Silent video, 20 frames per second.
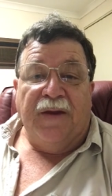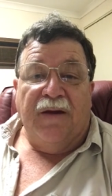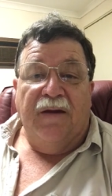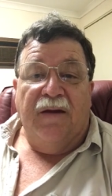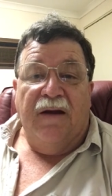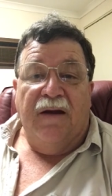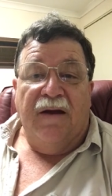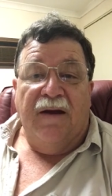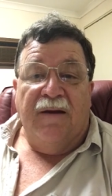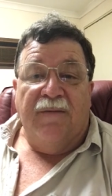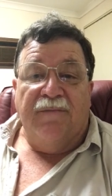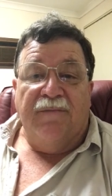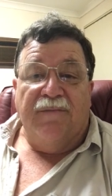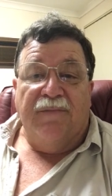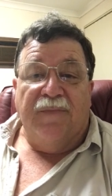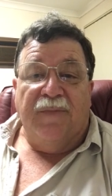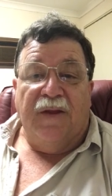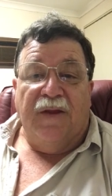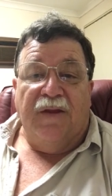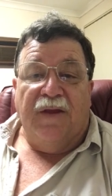
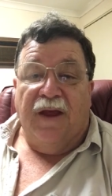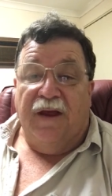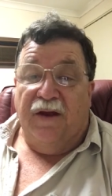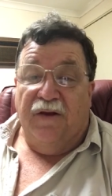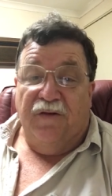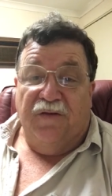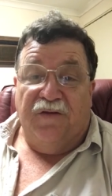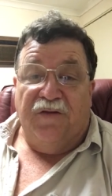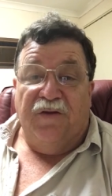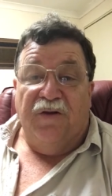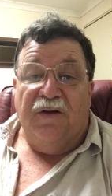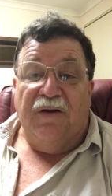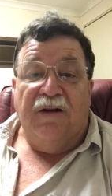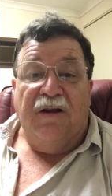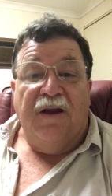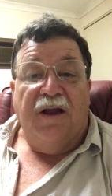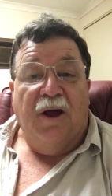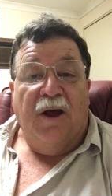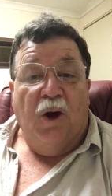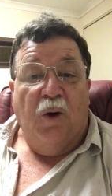They can
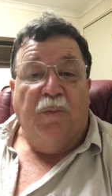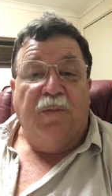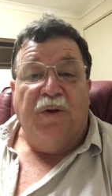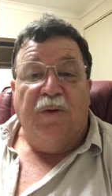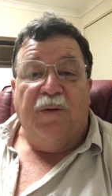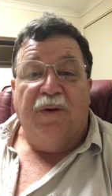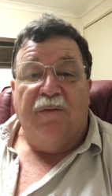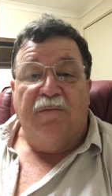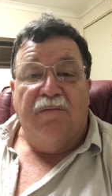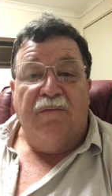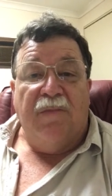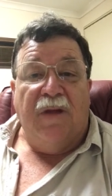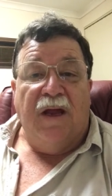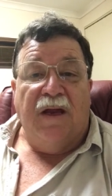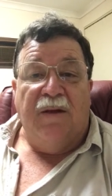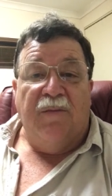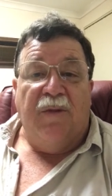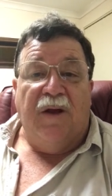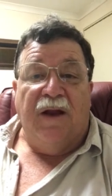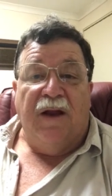certainly help you in
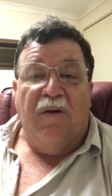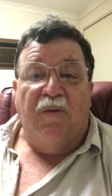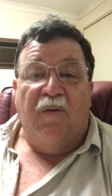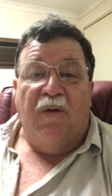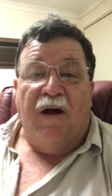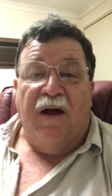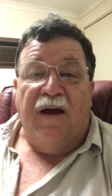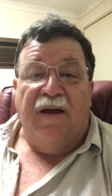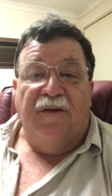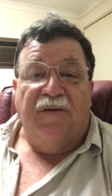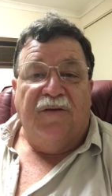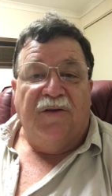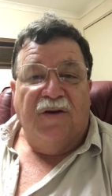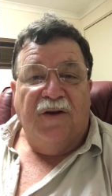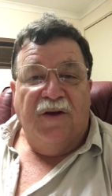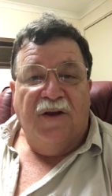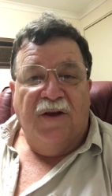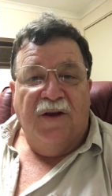many, many ways.